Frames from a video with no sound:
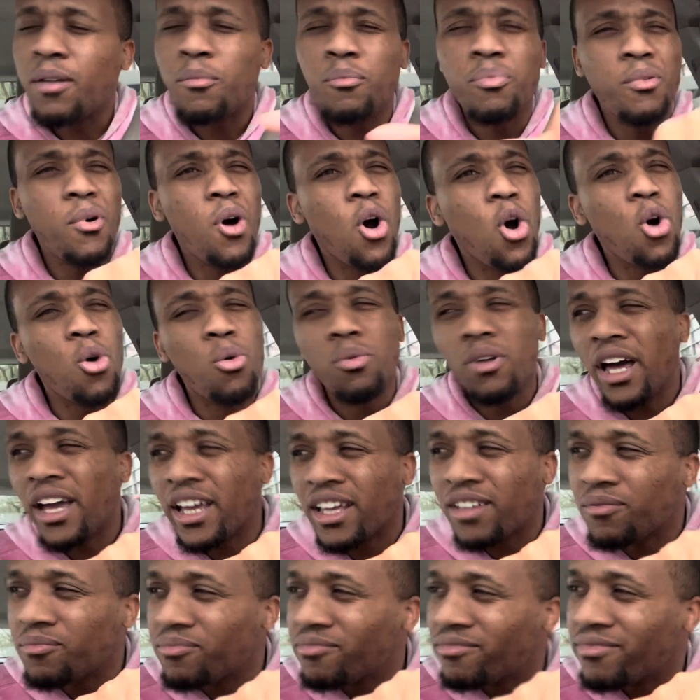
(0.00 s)
bro,
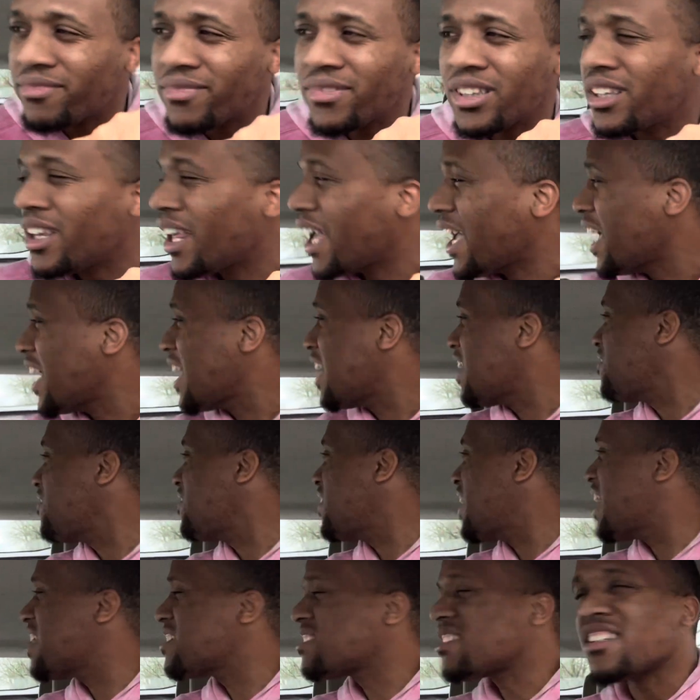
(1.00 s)
like,
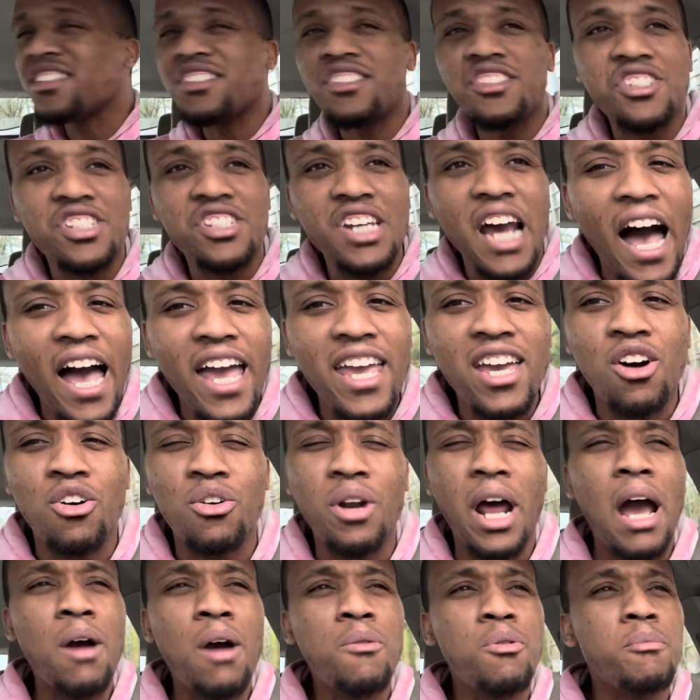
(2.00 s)
even as a
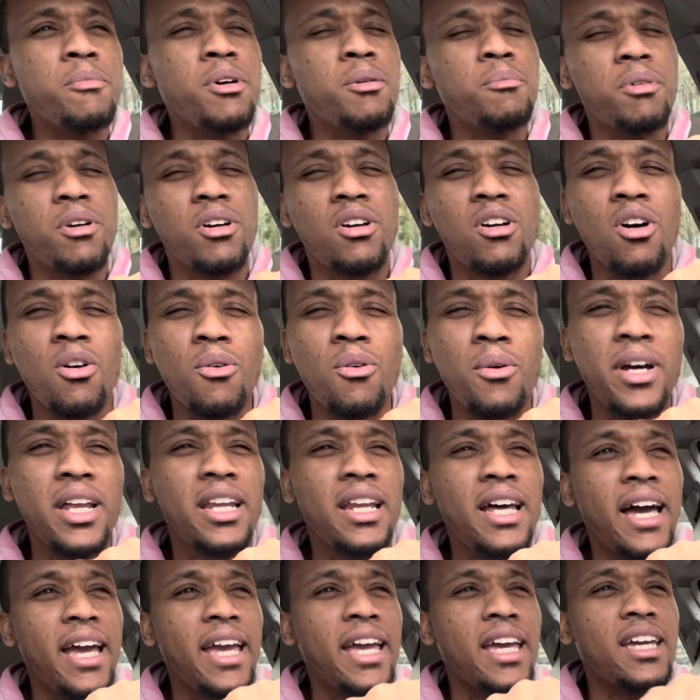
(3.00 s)
child, I remember going,
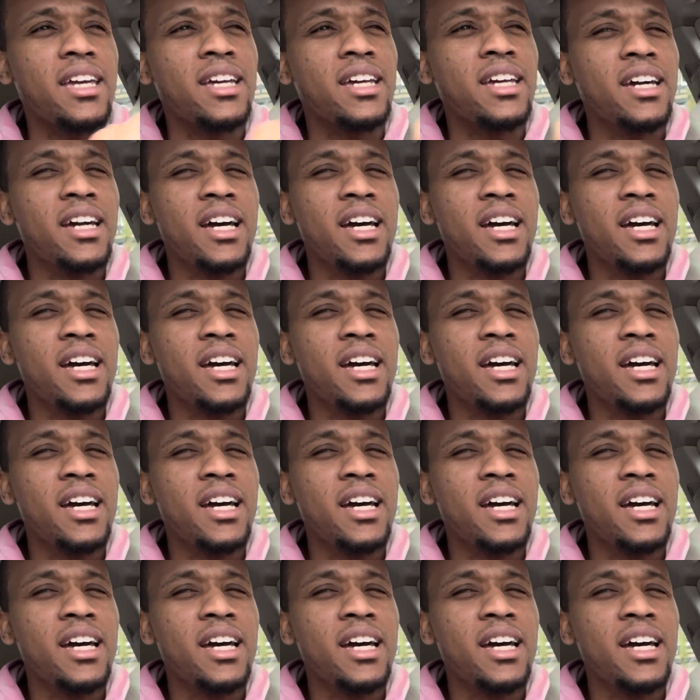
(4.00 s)
like